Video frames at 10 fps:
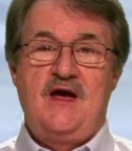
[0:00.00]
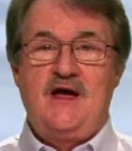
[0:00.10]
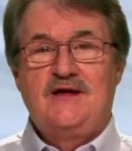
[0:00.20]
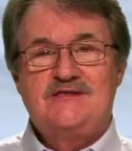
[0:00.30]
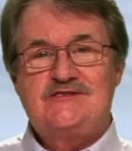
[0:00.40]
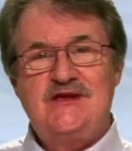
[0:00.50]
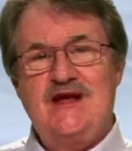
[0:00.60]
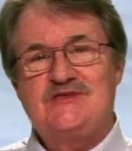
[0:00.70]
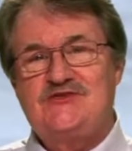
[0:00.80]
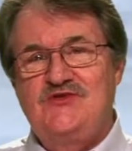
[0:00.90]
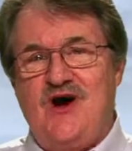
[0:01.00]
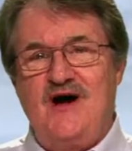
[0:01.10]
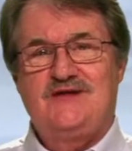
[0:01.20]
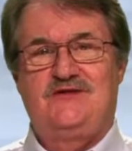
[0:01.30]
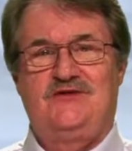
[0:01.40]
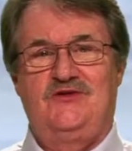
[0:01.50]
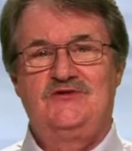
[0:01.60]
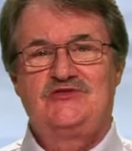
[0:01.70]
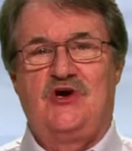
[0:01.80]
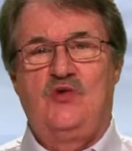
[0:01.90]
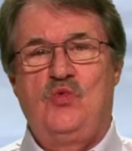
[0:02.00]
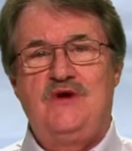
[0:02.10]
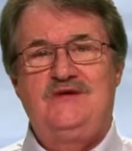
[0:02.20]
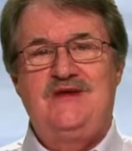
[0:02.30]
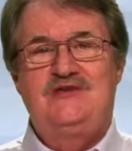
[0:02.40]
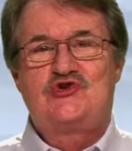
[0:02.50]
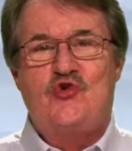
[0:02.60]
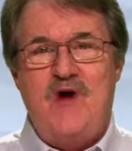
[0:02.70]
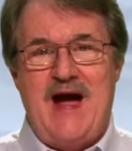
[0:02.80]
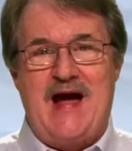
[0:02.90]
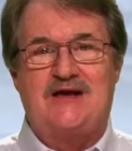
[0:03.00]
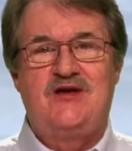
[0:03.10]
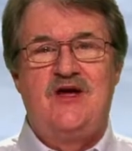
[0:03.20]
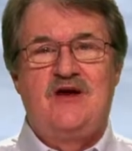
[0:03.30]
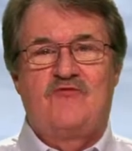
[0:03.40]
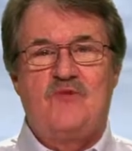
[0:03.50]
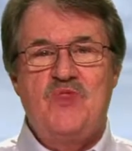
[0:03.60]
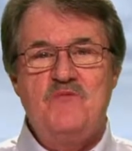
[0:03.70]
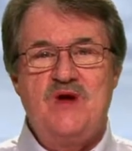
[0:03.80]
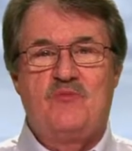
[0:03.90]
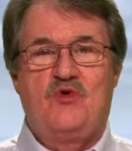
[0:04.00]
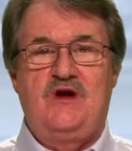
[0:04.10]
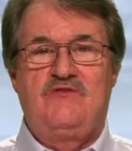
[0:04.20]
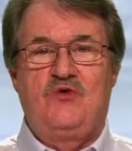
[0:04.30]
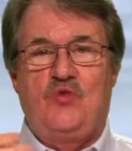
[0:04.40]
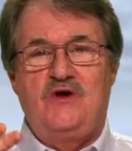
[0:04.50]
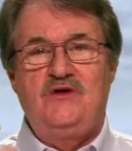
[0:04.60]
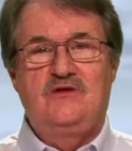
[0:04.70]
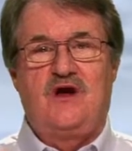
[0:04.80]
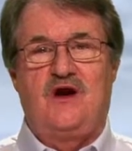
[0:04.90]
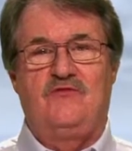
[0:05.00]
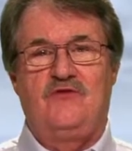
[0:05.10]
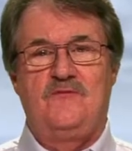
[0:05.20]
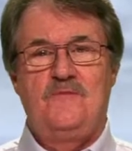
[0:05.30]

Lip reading: In a sense, not to do so would detract from the memory of the one you loved.